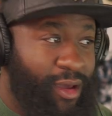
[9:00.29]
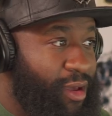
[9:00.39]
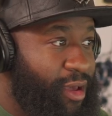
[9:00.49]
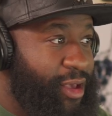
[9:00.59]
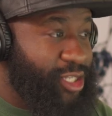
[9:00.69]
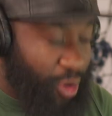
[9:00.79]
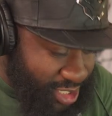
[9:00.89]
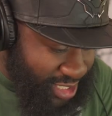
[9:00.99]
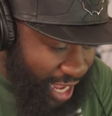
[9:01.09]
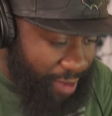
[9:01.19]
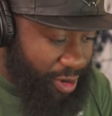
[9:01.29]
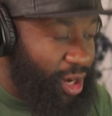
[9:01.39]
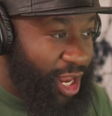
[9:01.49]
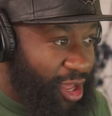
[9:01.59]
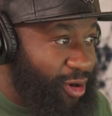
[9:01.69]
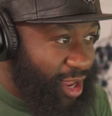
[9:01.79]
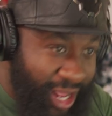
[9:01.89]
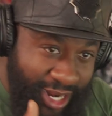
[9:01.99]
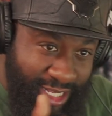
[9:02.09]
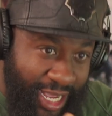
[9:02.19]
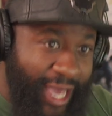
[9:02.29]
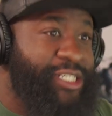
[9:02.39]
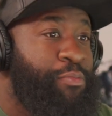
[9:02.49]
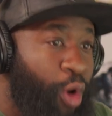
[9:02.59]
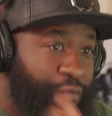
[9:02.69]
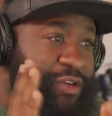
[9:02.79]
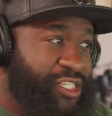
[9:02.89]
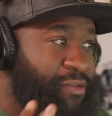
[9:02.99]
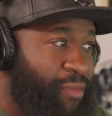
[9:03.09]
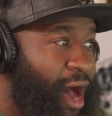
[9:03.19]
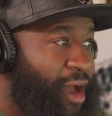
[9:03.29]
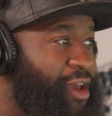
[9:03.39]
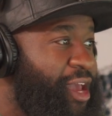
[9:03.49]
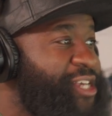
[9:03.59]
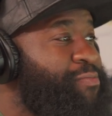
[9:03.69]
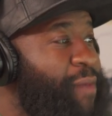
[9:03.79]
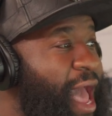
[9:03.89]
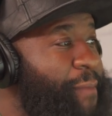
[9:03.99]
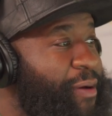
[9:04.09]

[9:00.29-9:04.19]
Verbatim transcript: So the same dude, literally in the text, moved to Somalia, is mad because